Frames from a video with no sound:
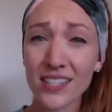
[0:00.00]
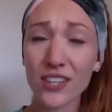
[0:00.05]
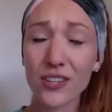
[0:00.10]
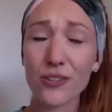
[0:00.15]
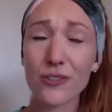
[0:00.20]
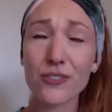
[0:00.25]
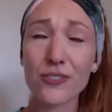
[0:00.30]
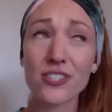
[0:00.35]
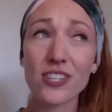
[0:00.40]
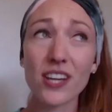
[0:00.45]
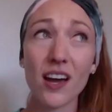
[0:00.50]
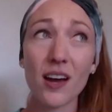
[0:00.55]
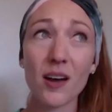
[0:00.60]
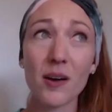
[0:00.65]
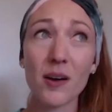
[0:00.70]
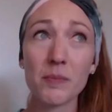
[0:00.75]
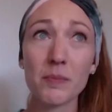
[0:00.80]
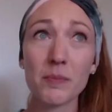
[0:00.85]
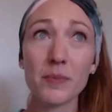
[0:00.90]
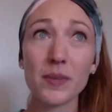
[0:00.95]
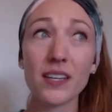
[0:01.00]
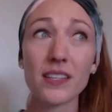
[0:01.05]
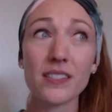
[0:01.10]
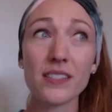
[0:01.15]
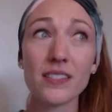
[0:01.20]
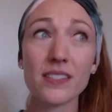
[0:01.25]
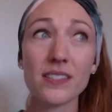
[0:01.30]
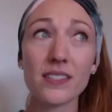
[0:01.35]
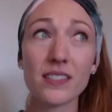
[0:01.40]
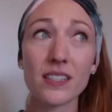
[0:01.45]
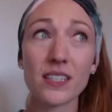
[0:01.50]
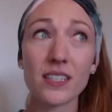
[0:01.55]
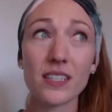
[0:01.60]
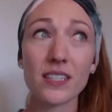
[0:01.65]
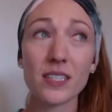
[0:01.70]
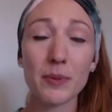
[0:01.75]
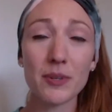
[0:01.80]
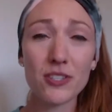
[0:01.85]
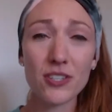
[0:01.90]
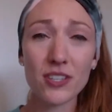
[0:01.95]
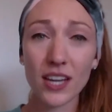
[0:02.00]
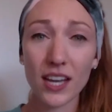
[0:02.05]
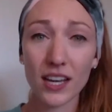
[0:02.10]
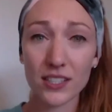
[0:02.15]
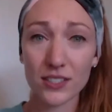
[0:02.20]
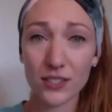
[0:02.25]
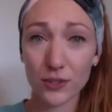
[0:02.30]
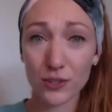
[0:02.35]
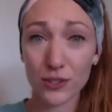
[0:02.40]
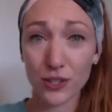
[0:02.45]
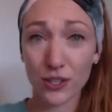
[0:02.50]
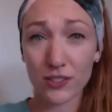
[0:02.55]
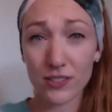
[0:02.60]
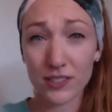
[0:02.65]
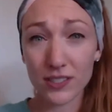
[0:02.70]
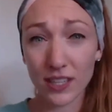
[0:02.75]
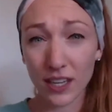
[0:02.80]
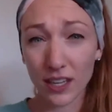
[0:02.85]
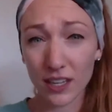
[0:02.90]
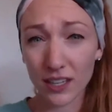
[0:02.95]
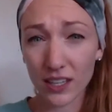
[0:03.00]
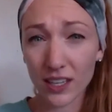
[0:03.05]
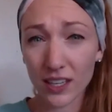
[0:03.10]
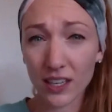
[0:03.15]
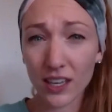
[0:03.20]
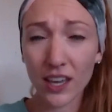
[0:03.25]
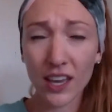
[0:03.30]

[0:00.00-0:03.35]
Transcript: huge, because especially as you start scaling,